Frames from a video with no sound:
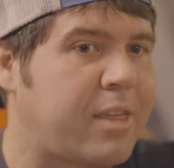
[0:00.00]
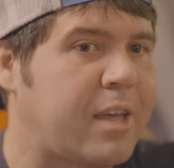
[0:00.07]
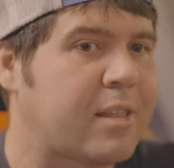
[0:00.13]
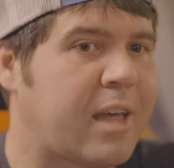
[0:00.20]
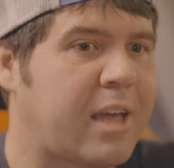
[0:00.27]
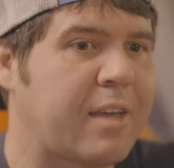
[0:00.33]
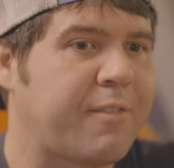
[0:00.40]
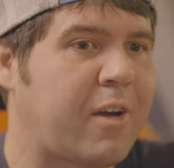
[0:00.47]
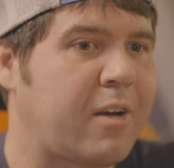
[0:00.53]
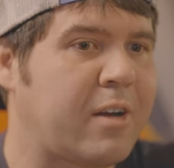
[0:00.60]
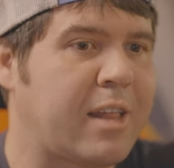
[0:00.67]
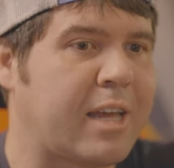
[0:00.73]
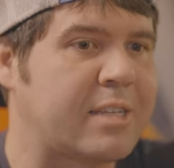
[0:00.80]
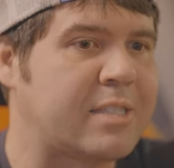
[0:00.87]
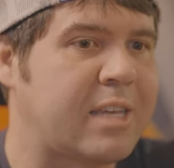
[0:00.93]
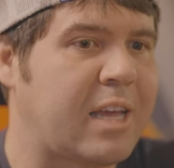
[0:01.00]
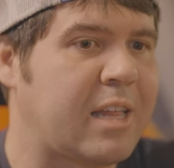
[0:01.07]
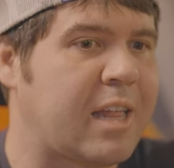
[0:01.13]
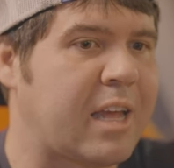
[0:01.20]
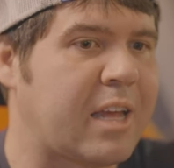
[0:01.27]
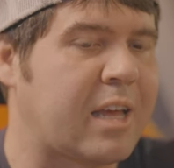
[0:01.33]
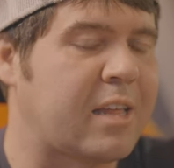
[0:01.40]
think like, if I were to like say,
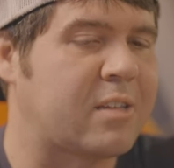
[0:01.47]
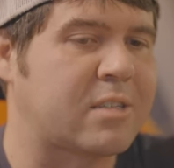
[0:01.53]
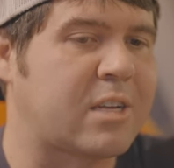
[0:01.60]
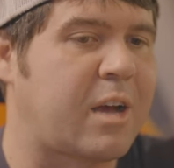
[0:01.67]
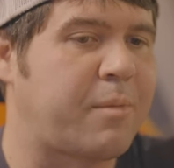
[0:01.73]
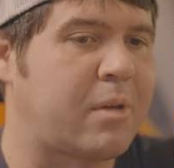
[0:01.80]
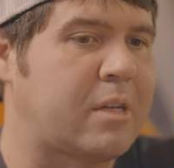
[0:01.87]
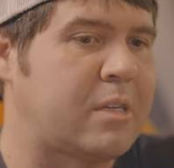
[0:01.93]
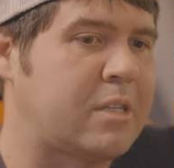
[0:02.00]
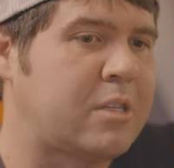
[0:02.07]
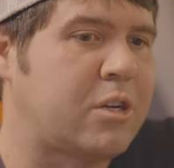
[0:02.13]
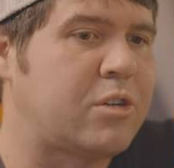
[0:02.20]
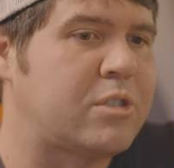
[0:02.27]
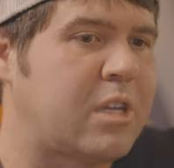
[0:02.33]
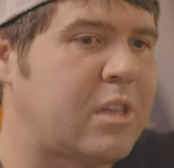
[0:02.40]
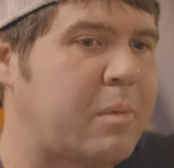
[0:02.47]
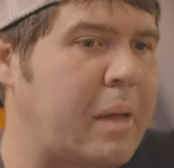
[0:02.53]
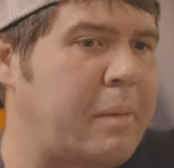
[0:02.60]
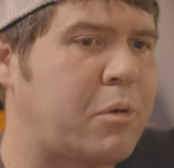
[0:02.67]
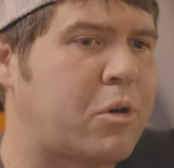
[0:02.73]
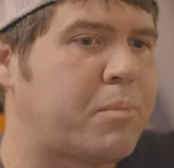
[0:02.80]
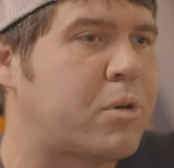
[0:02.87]
like I have a couple, they're usually
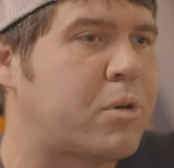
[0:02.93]
my more